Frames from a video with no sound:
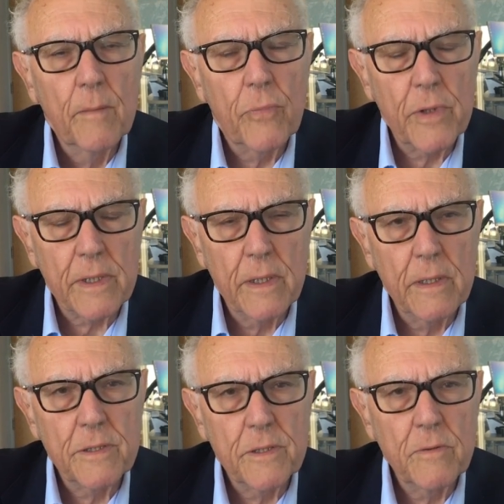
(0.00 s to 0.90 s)

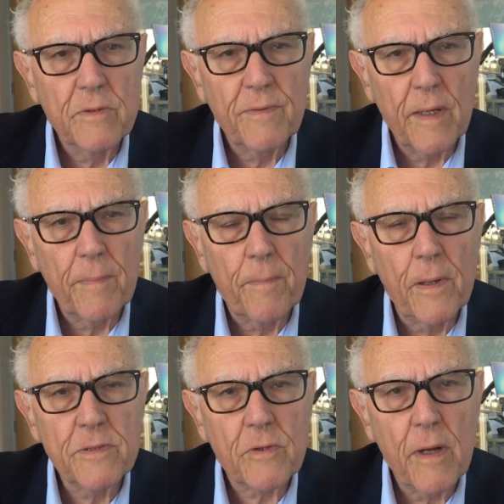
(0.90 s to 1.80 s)
Britain to develop a
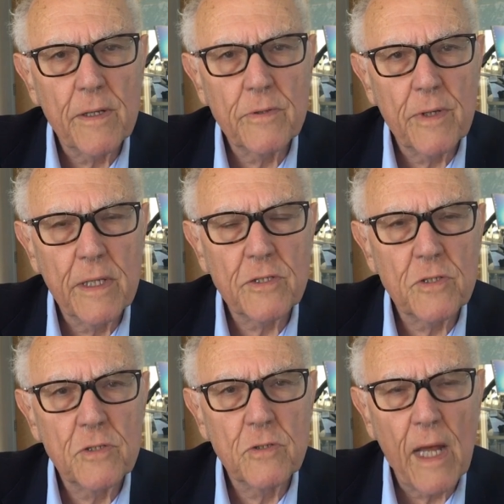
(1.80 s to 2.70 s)
postgraduate
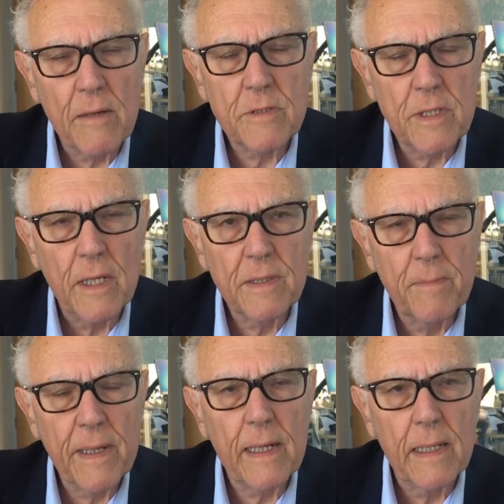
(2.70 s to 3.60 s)
institute outside the
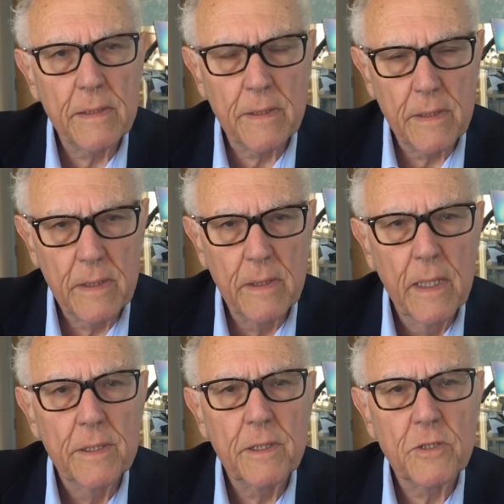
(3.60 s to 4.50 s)
big London
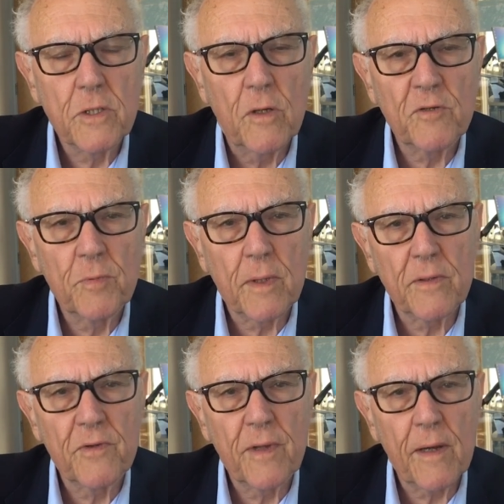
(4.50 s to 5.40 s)
teaching
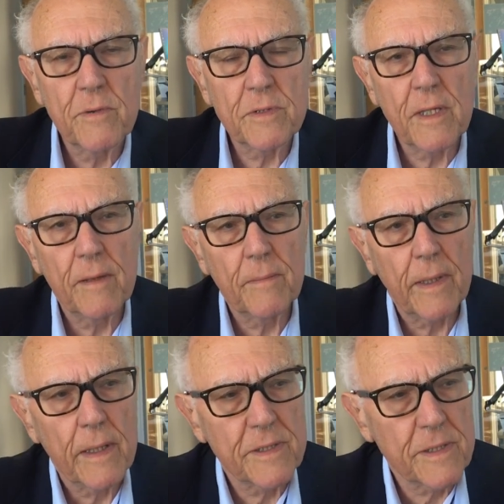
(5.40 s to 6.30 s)
hospitals, and that was done by a